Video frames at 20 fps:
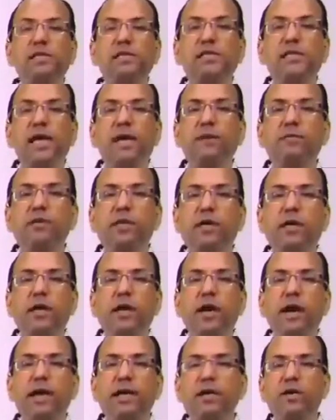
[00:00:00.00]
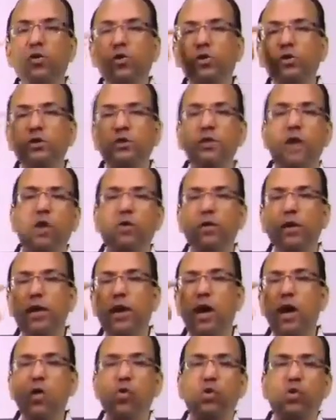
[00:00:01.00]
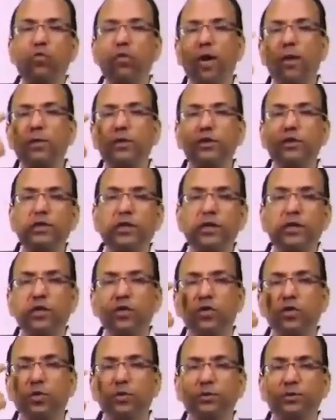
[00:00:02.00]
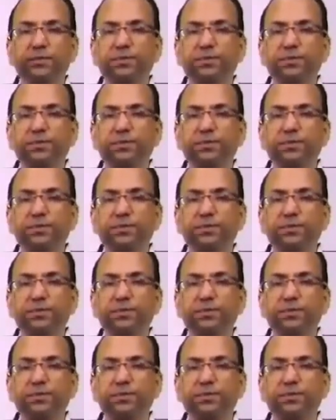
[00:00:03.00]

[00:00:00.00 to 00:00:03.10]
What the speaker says: Same-sided eye goes down and out, Weber syndrome.